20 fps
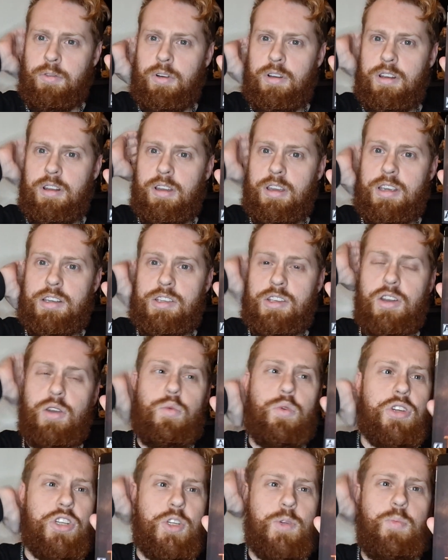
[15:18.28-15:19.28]
like, because I don't
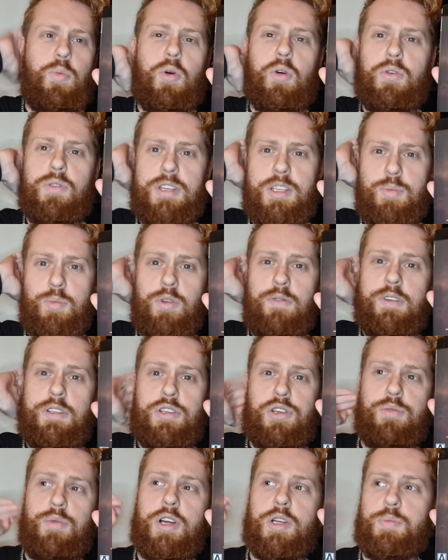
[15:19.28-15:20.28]
want to spoil this movie
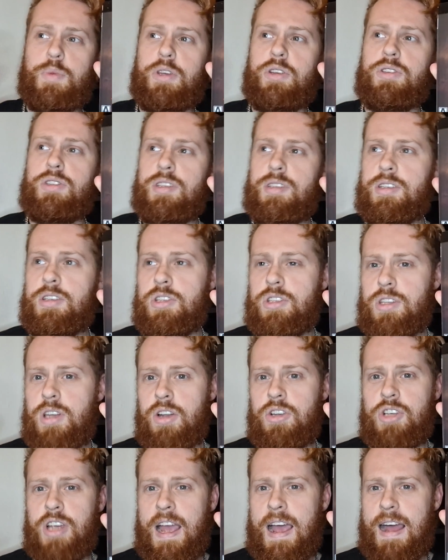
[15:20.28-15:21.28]
too much, because this is
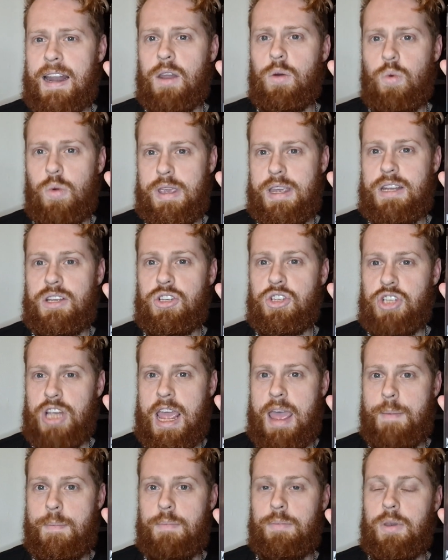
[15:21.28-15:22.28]
such a Halloween
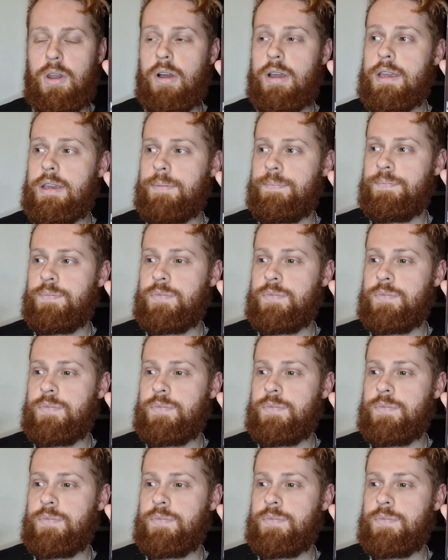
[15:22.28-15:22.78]
gem. Like